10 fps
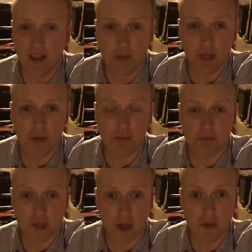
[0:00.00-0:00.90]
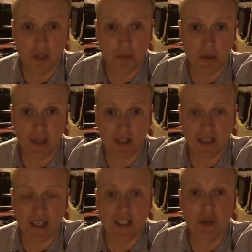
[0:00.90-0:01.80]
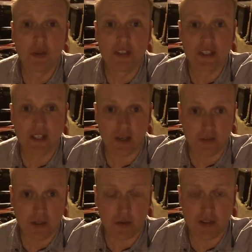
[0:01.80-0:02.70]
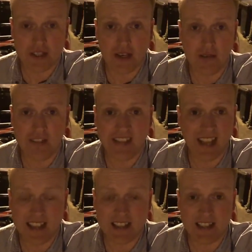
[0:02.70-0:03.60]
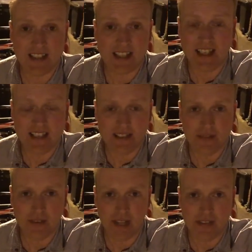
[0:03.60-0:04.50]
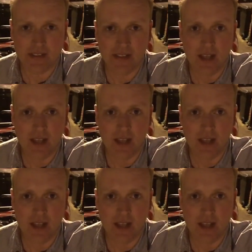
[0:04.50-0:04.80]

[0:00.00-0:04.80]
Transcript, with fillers: Well, Go on a bike and you'll discover yourself that Essex isn't flat.